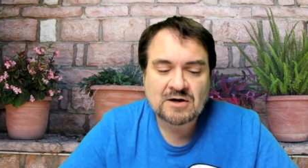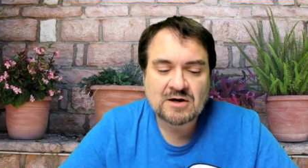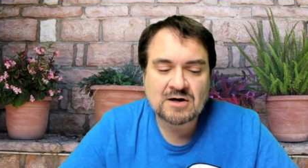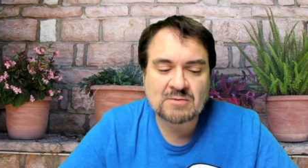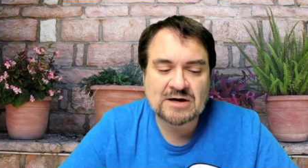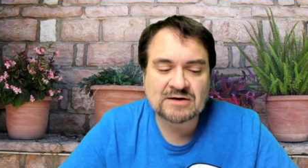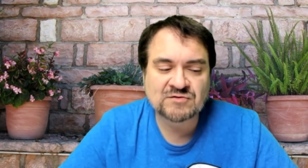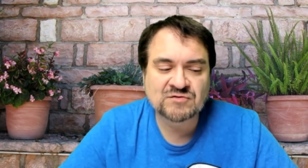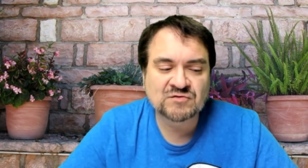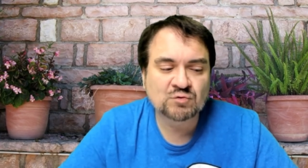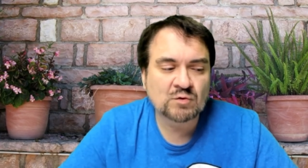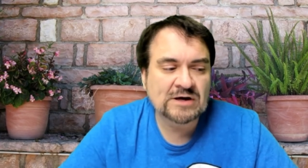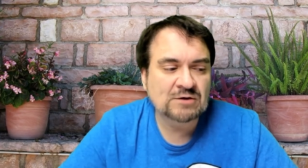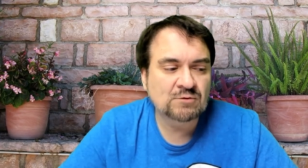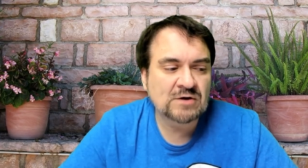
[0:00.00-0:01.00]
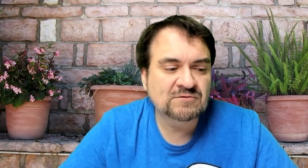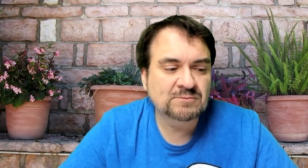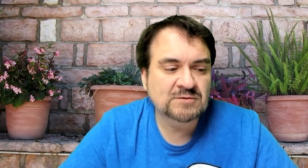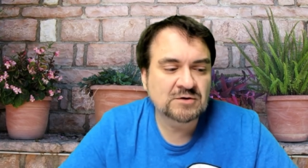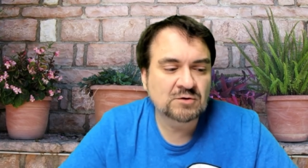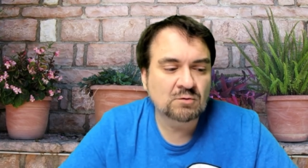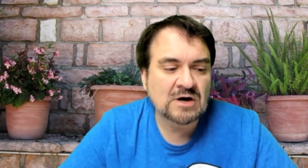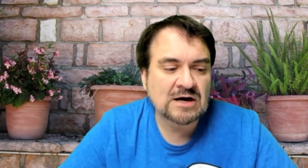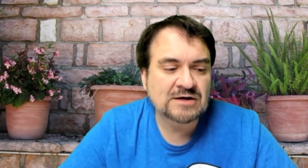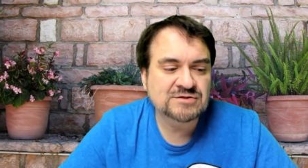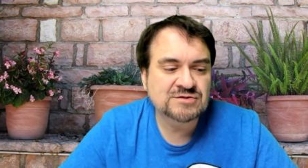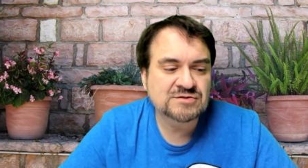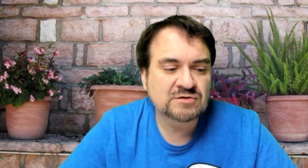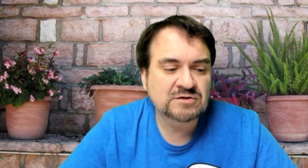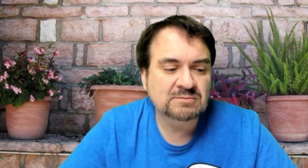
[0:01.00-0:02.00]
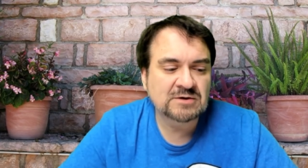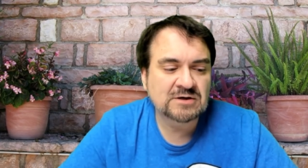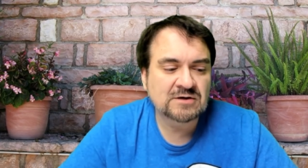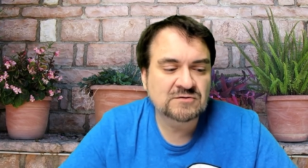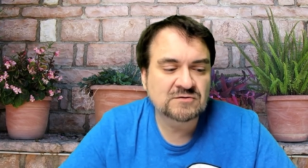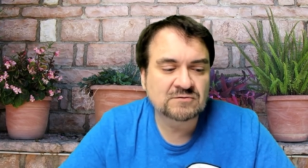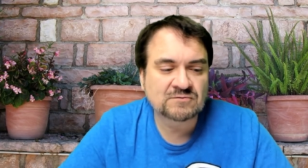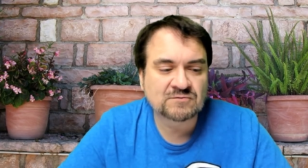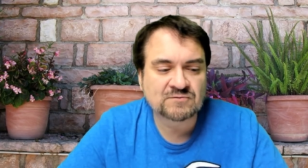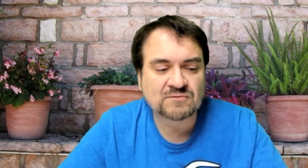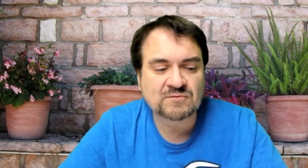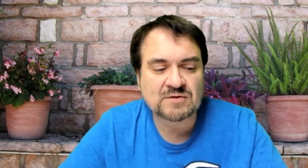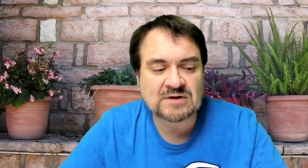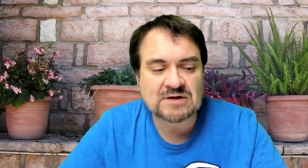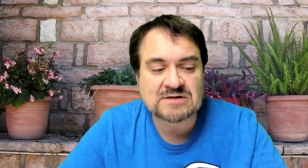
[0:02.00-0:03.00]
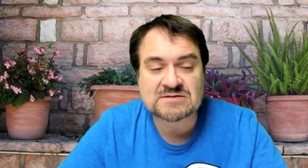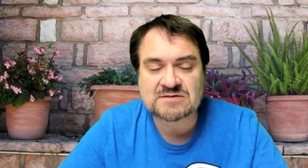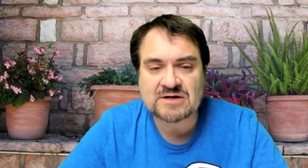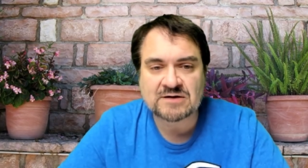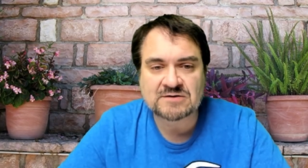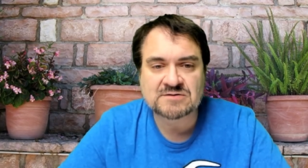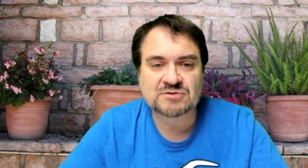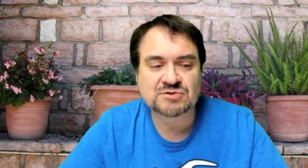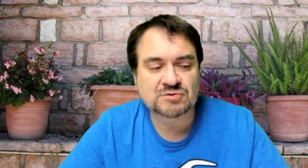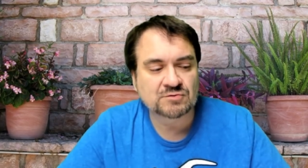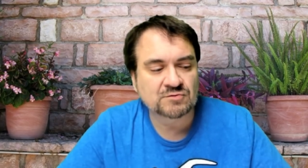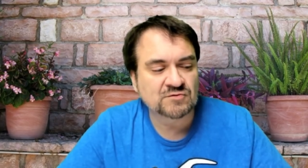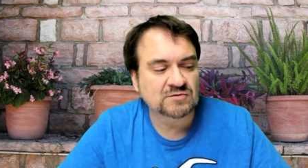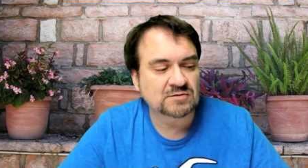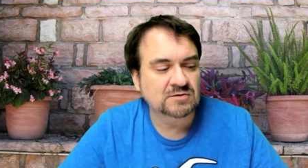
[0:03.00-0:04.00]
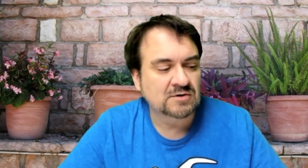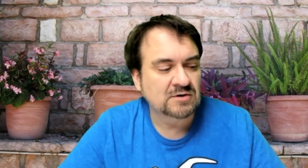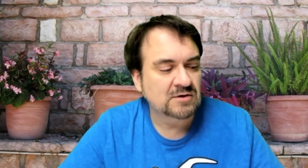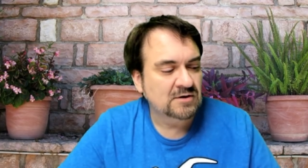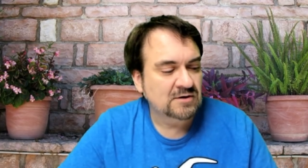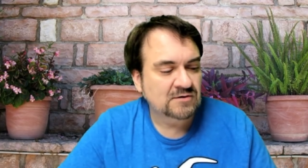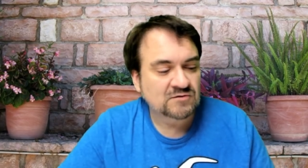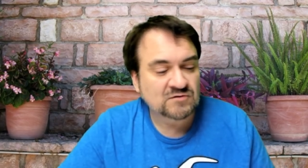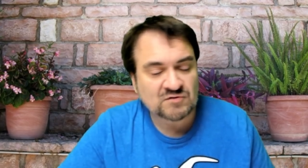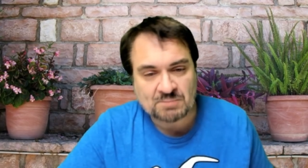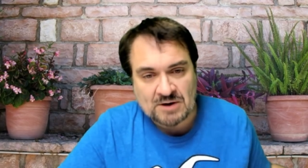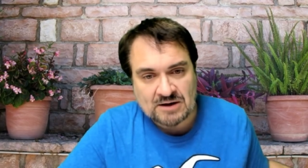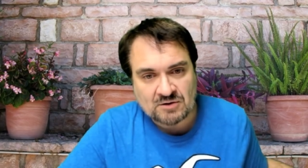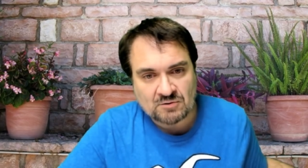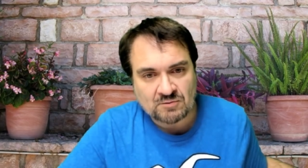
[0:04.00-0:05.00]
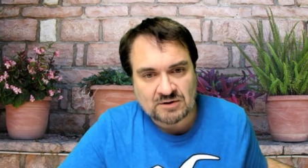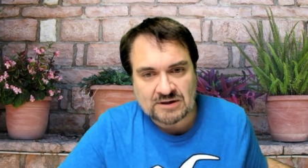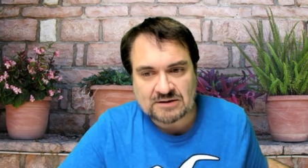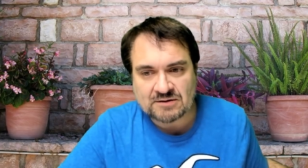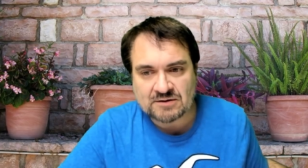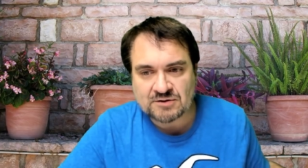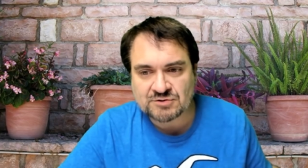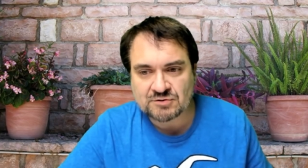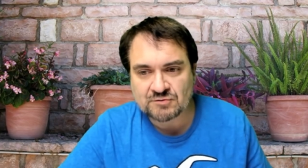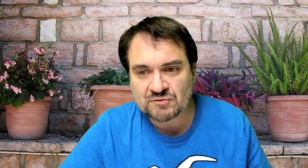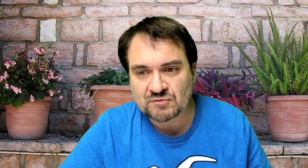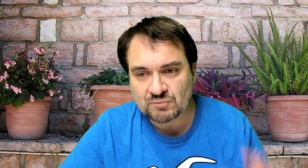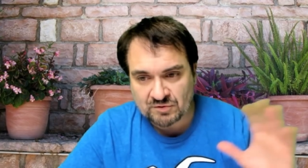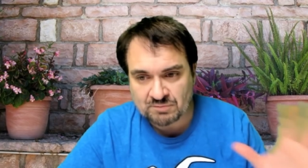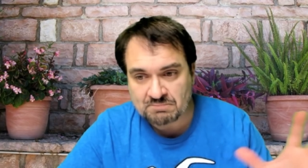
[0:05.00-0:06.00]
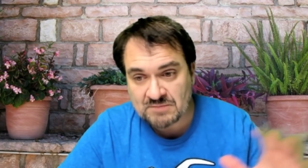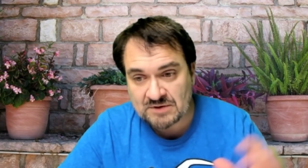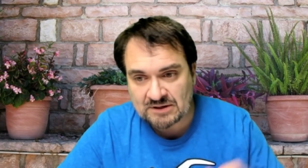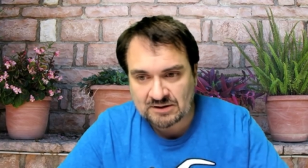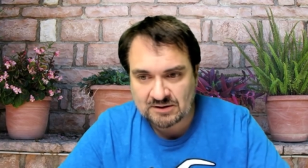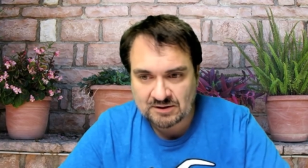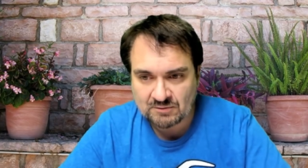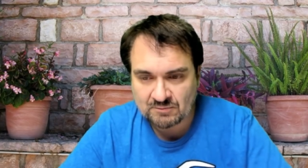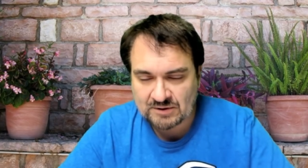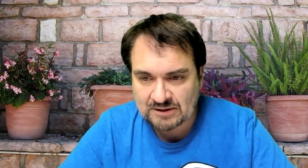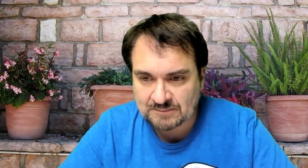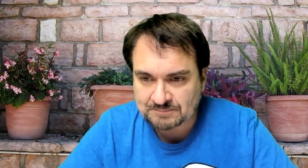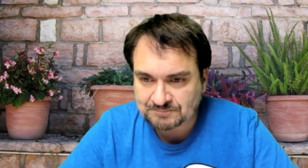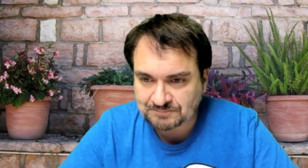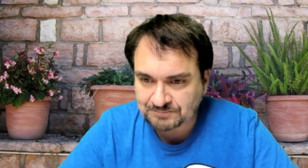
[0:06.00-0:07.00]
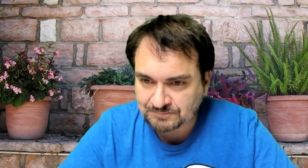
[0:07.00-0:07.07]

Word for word: Um, I stray away from the garages only because of insect issues and spider related issues with me anyway.